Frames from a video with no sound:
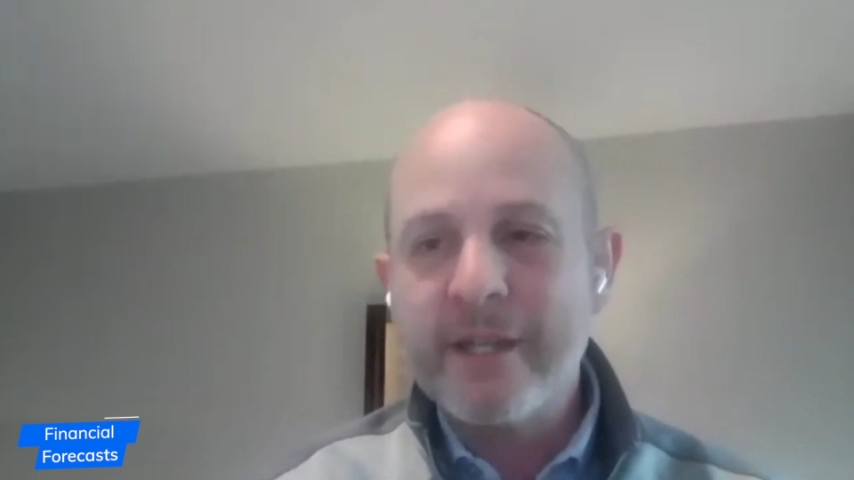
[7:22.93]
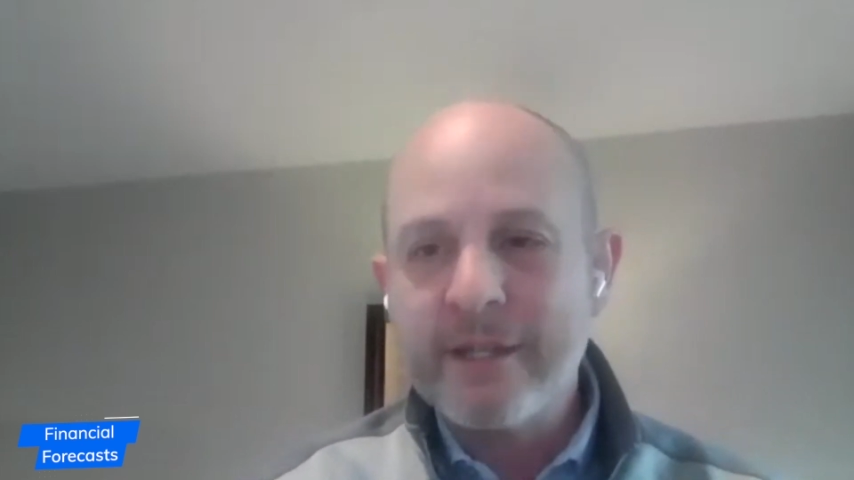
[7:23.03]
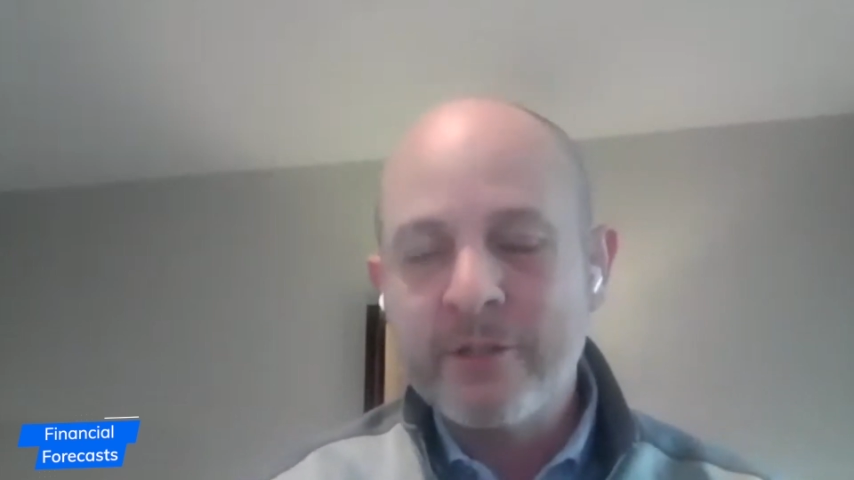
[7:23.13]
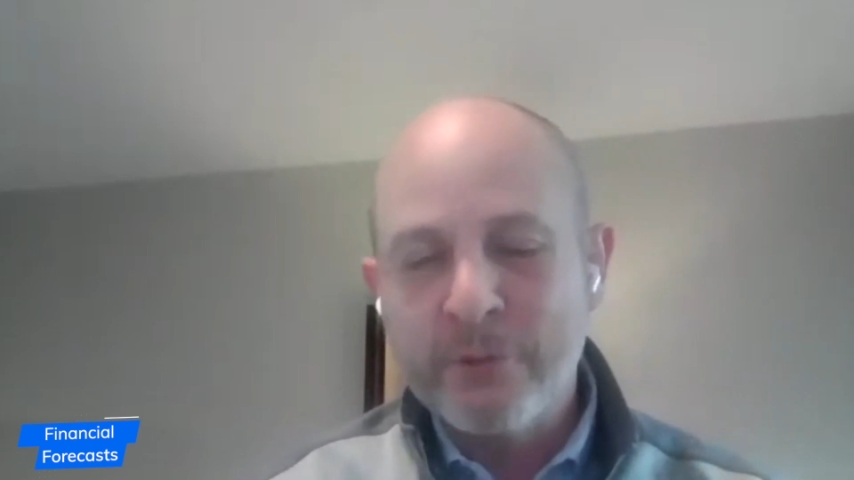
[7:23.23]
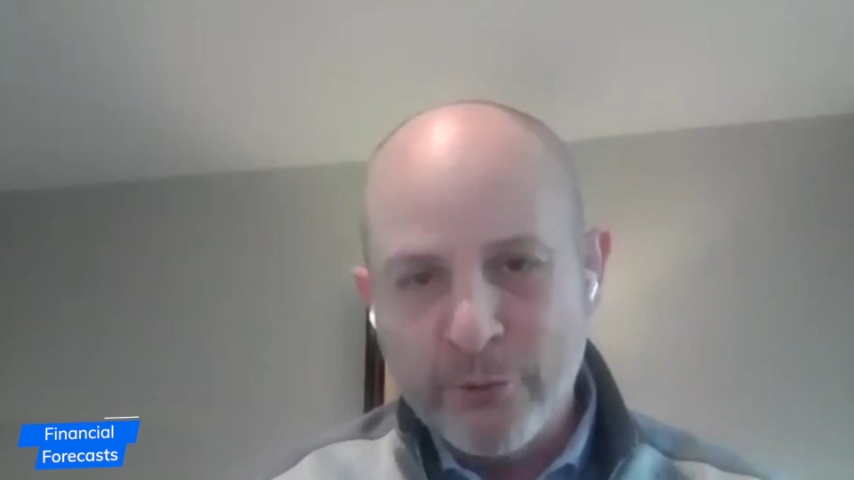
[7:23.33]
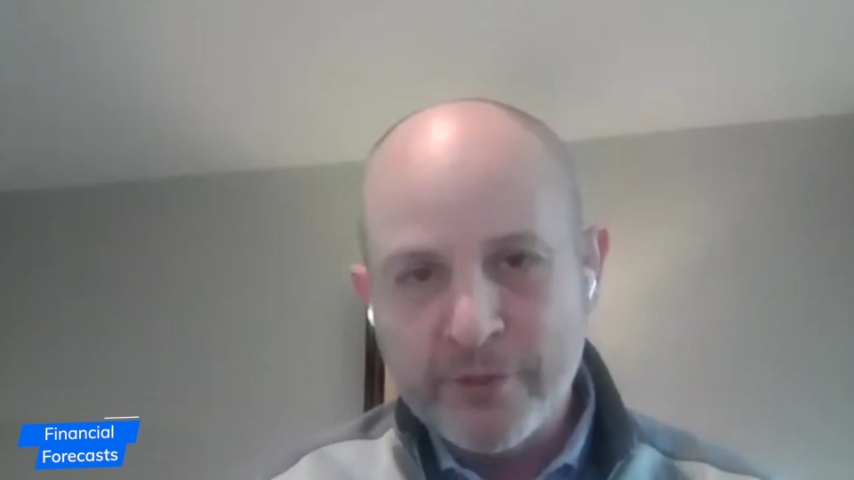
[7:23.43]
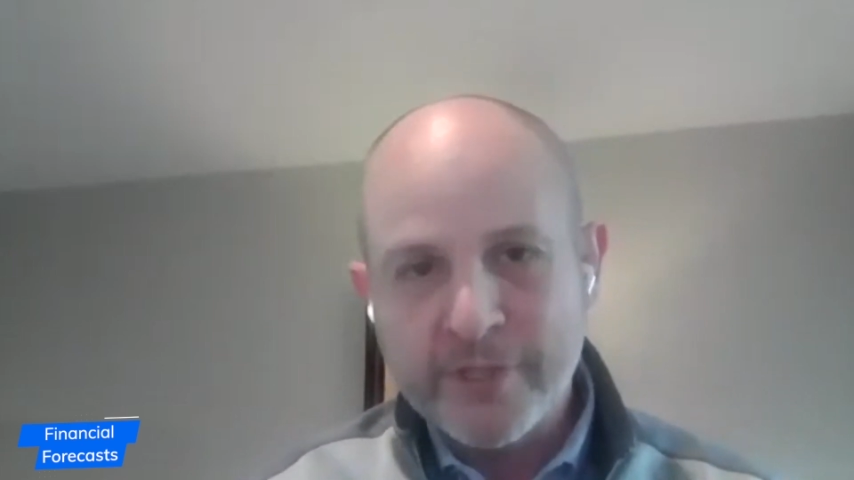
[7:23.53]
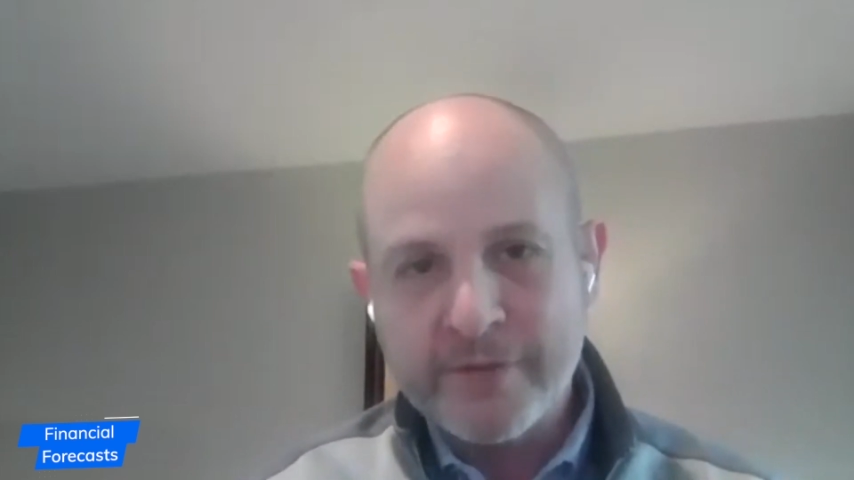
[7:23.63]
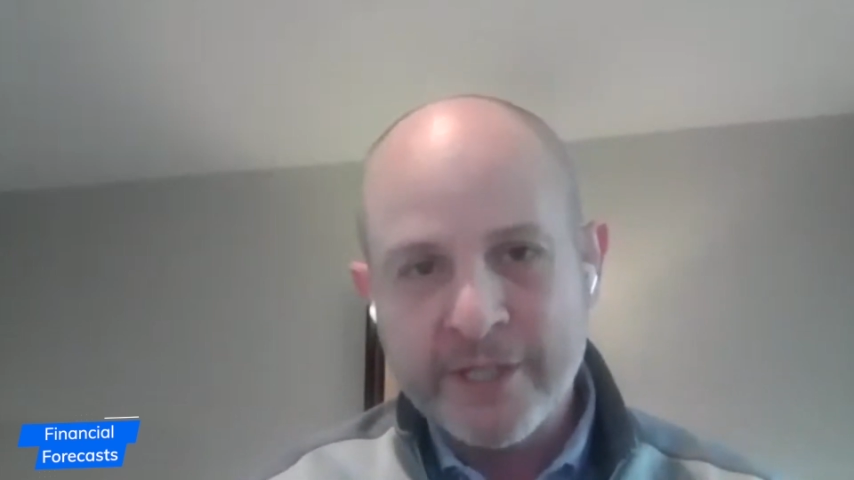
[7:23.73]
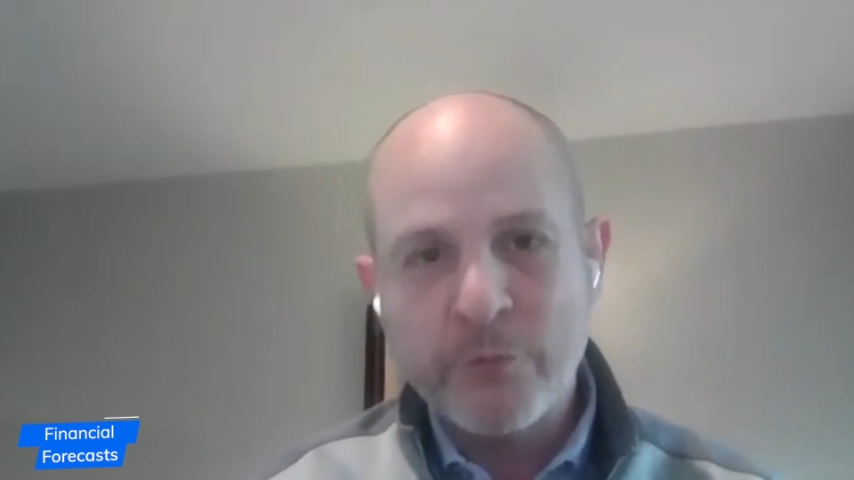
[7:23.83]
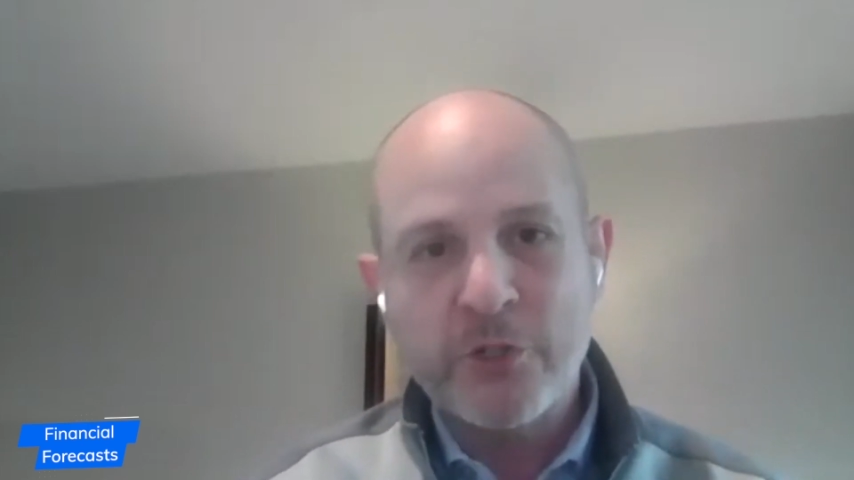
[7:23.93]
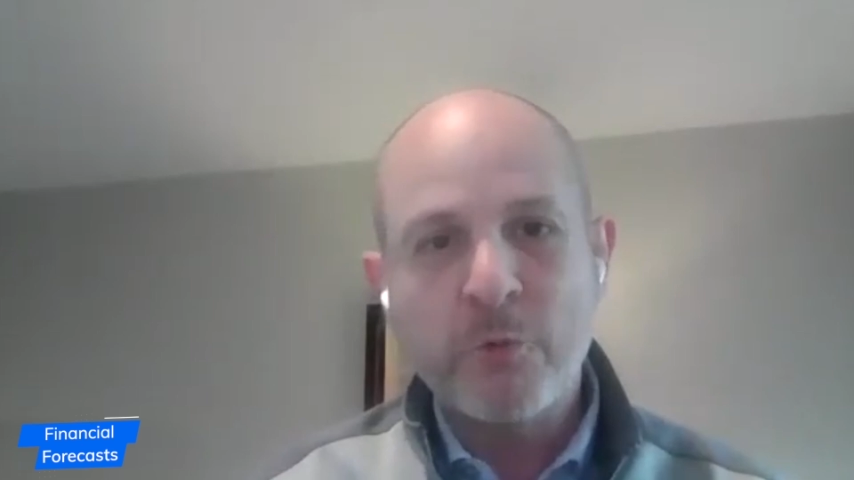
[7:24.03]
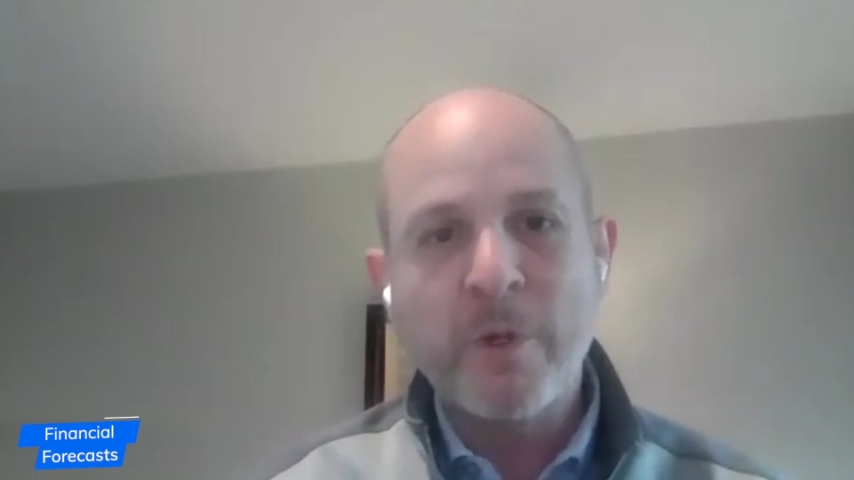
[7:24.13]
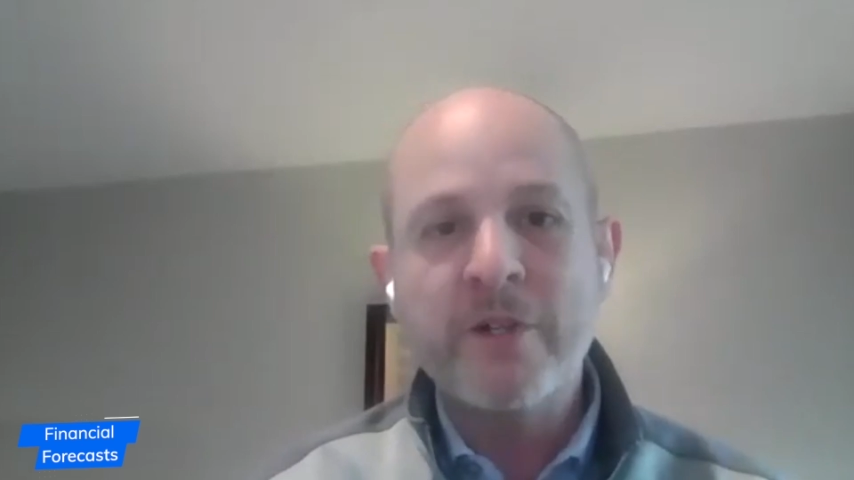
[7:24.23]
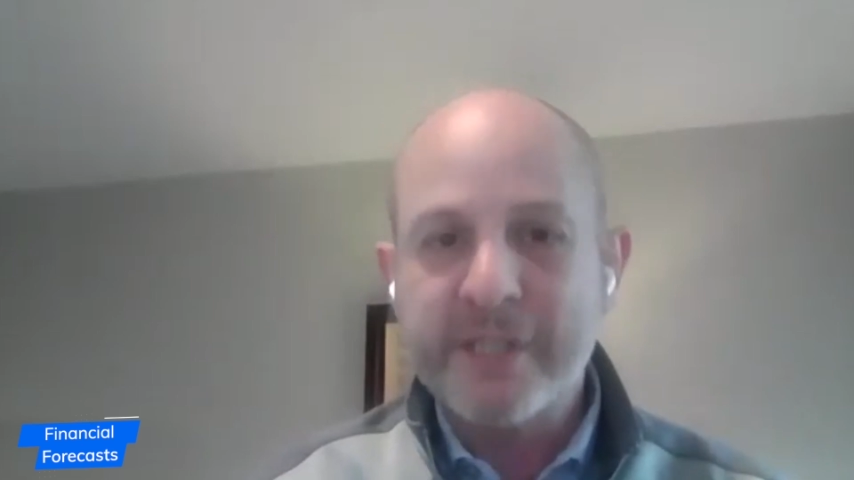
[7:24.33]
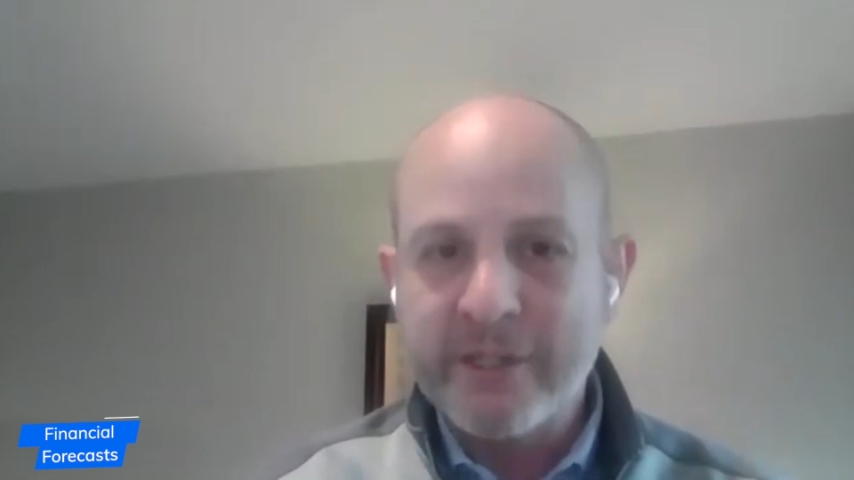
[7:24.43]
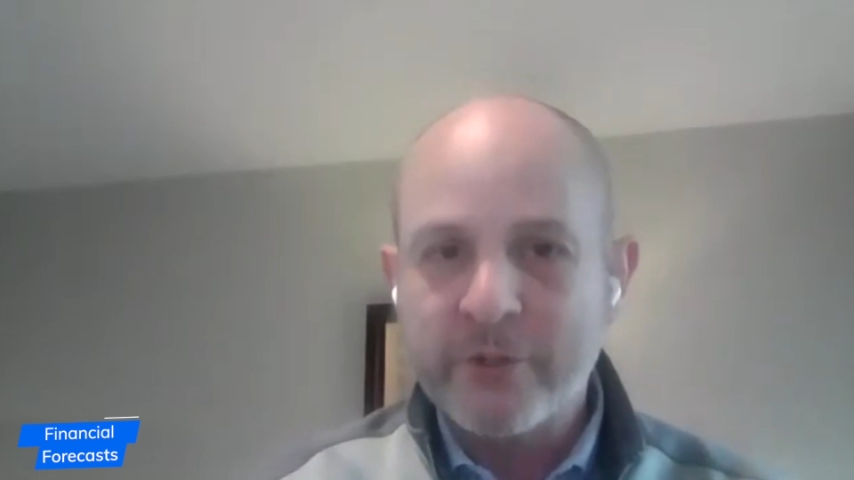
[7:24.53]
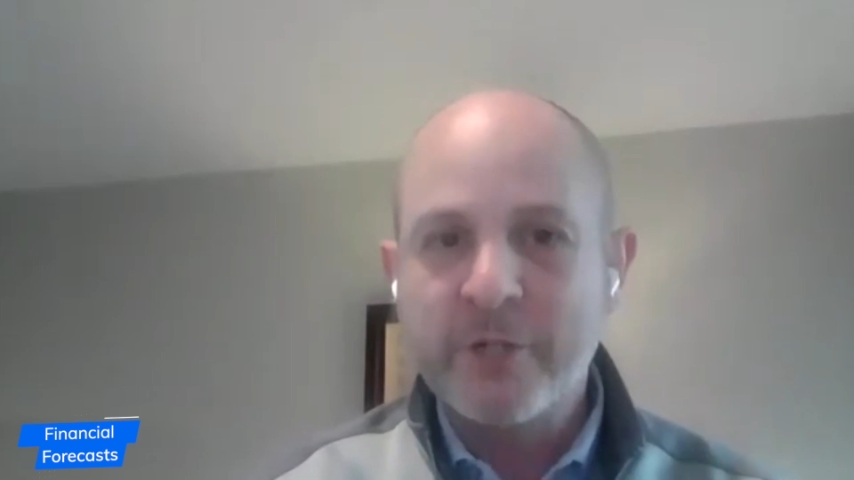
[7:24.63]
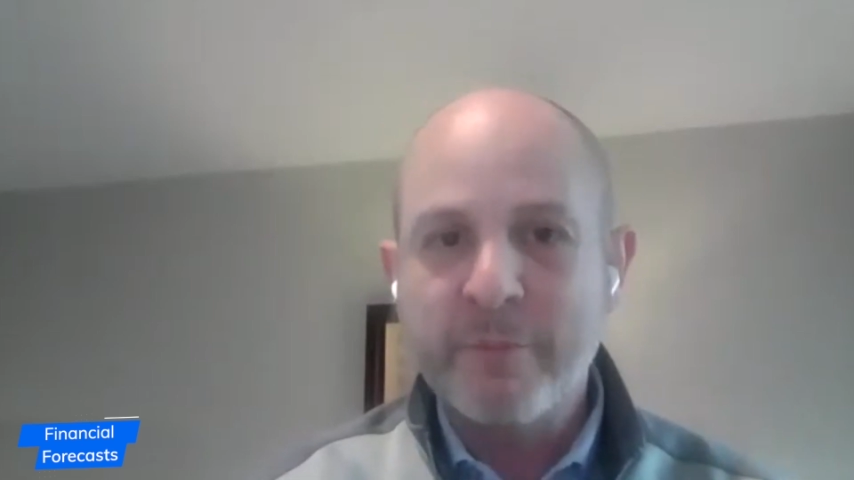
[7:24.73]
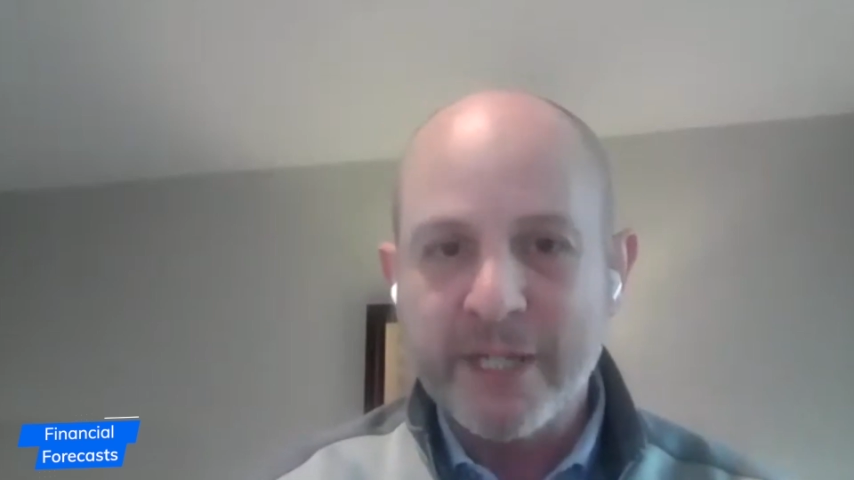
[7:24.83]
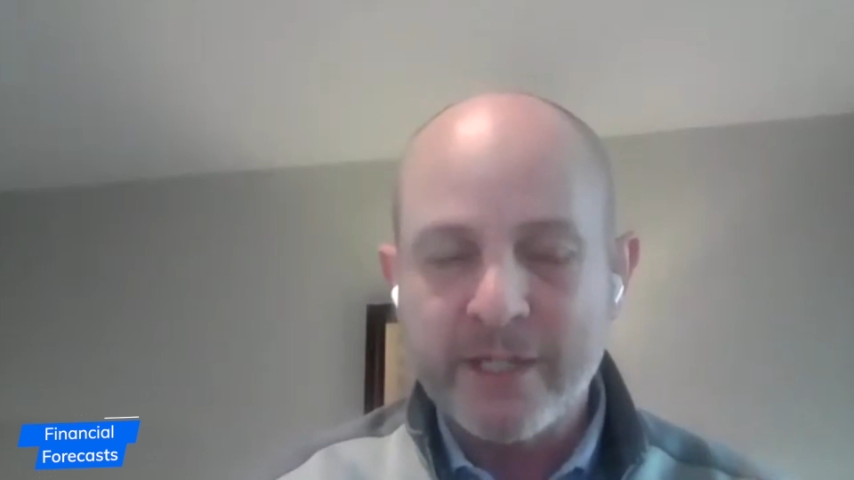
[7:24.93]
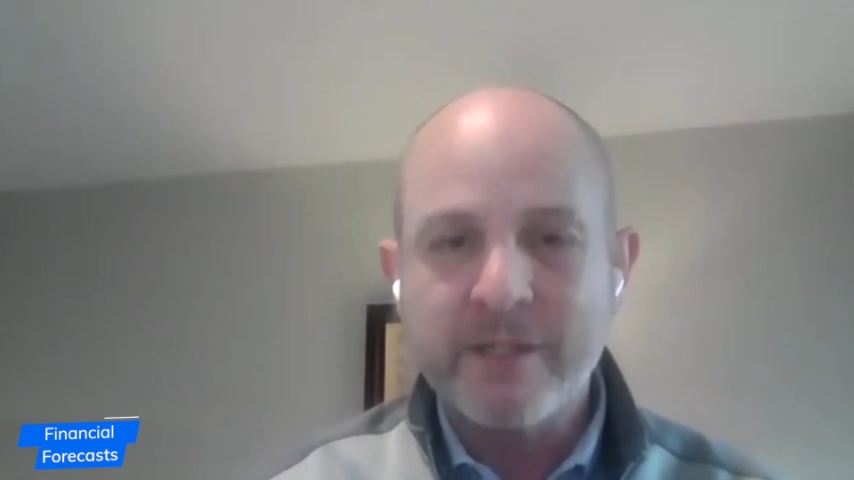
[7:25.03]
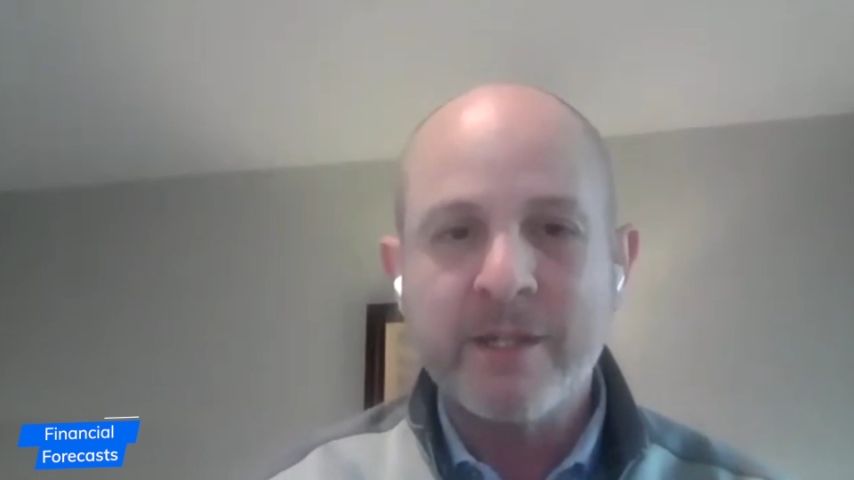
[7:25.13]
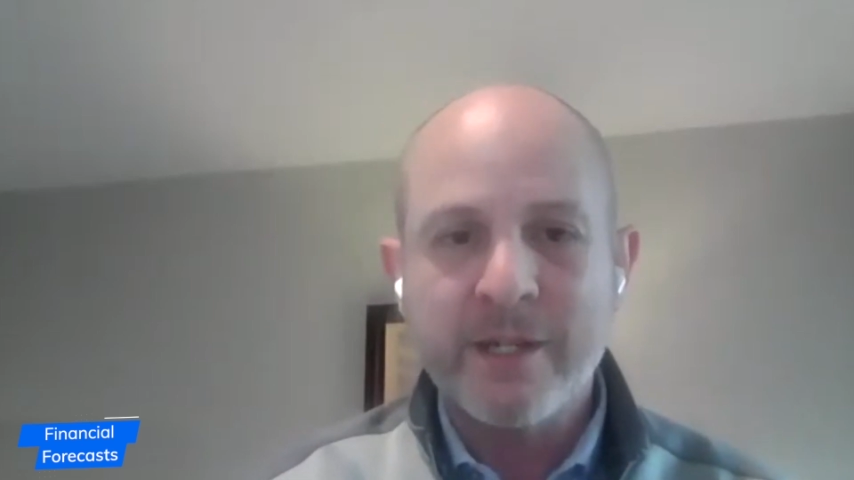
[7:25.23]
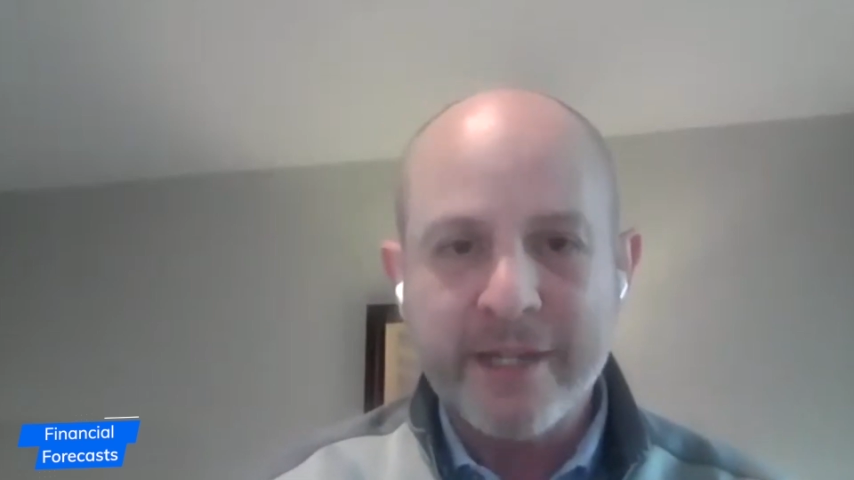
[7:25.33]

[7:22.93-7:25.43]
you lose situational awareness and there could be